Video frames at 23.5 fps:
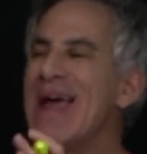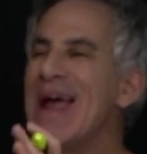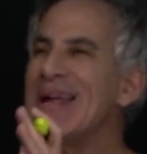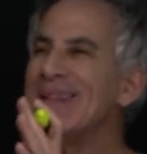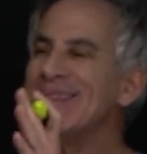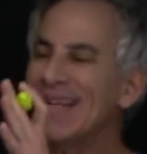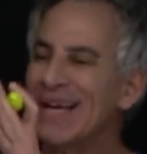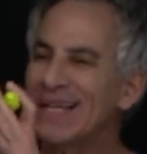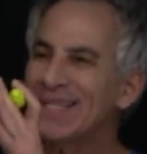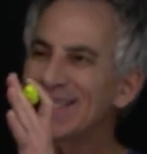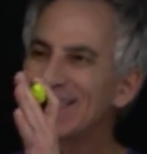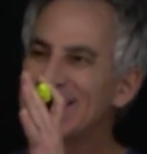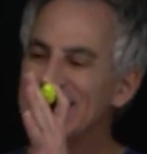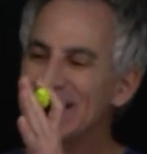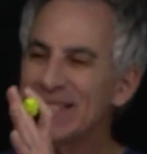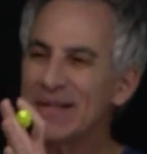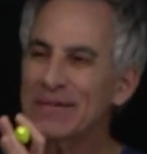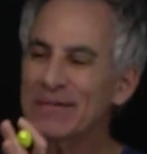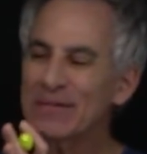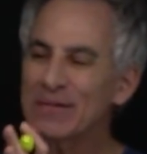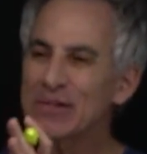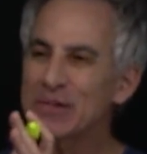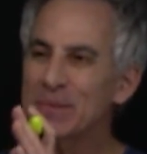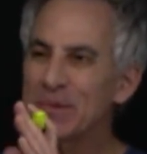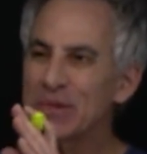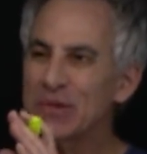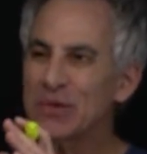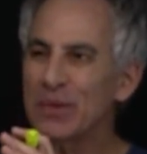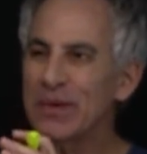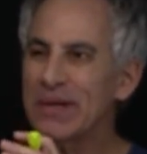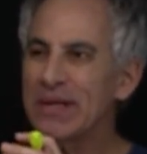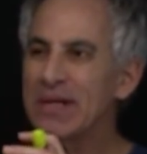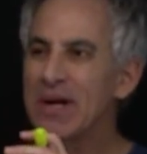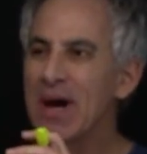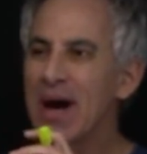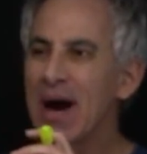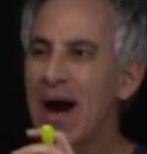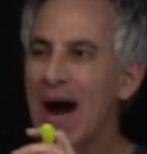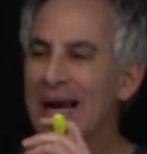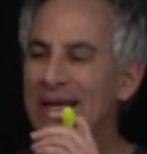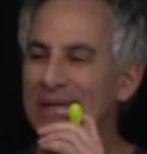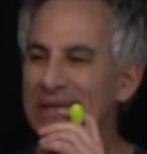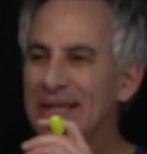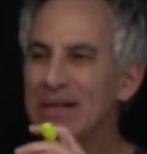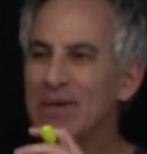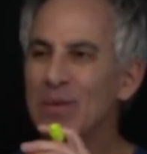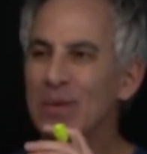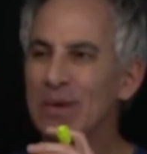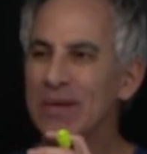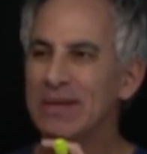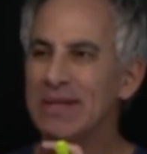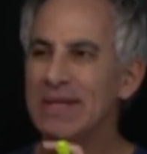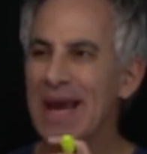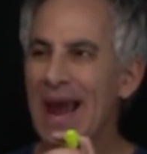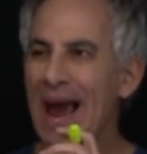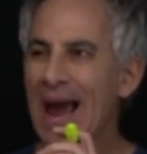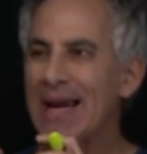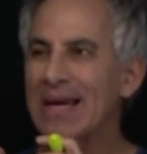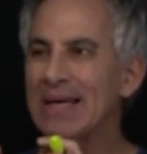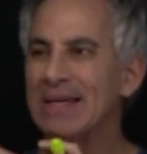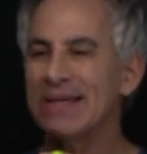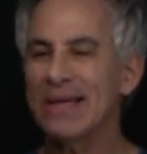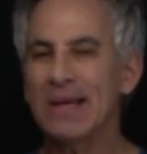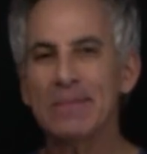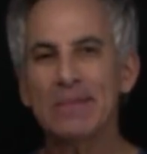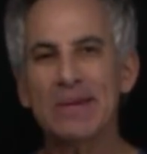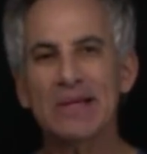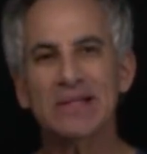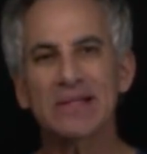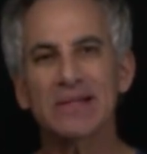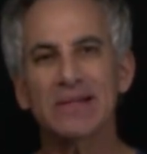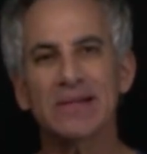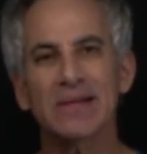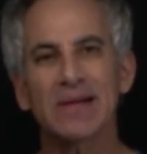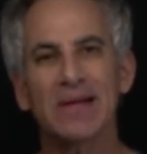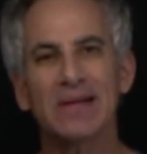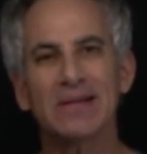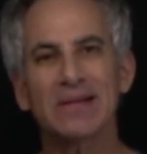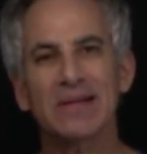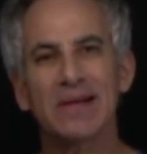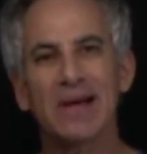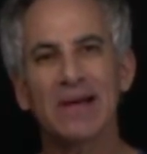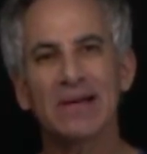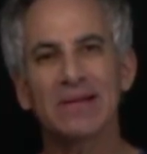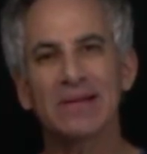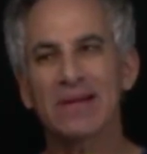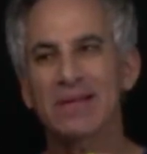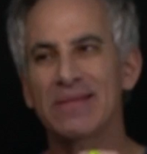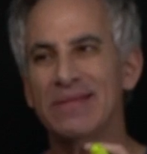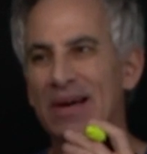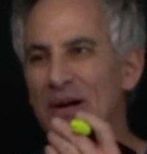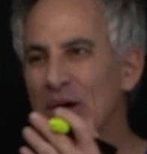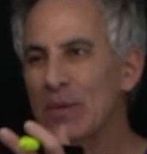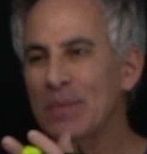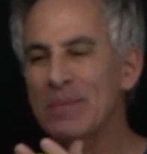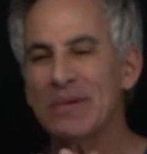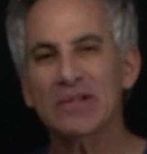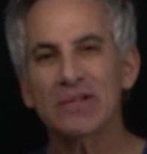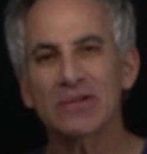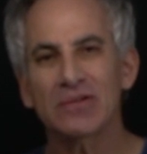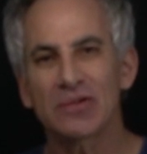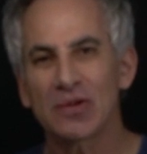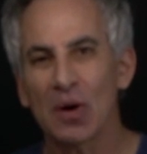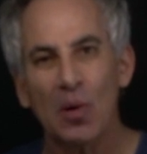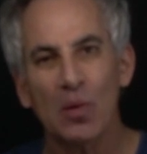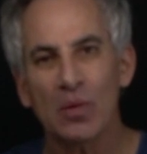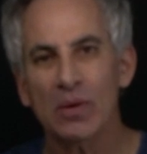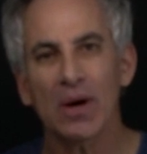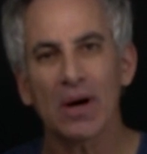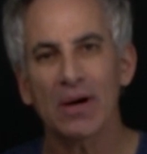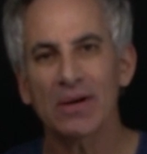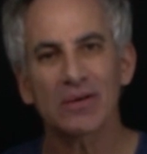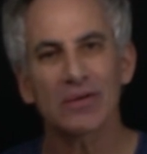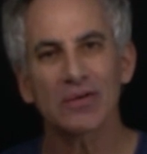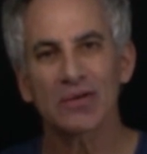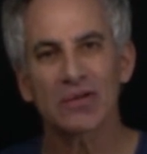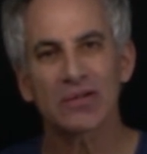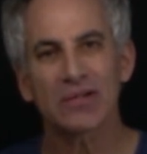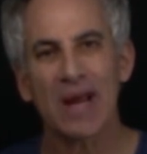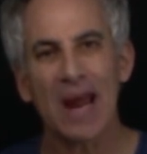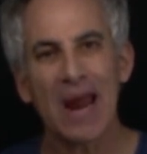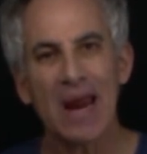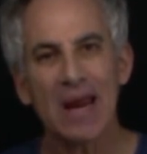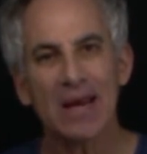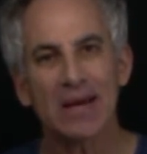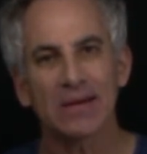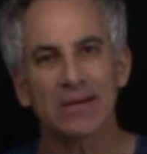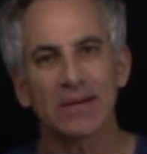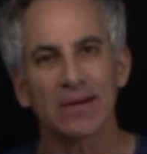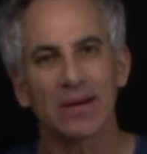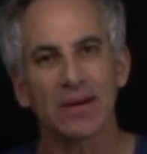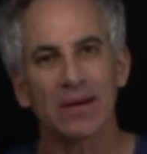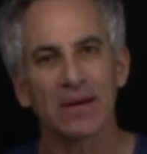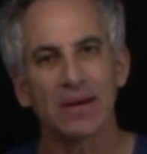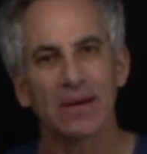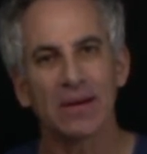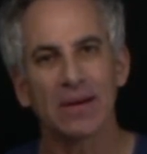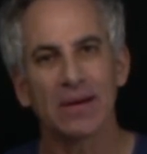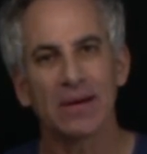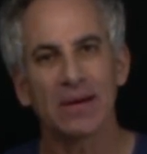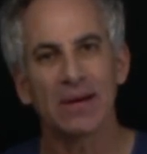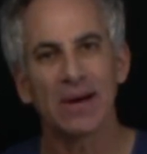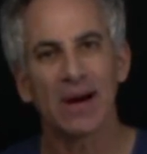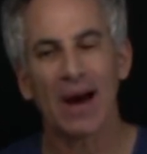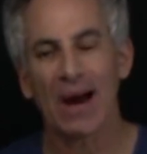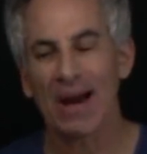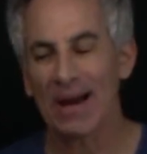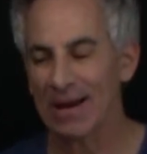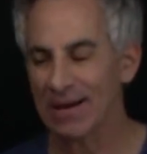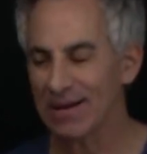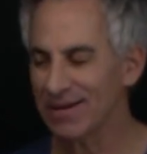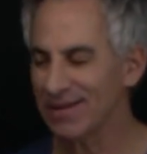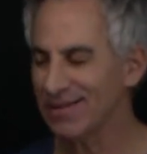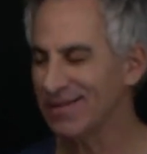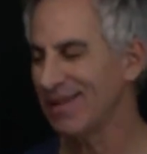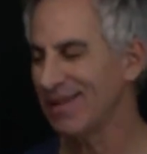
and that's the difference between I think what the academics and the and the, and the therapists don't understand. I,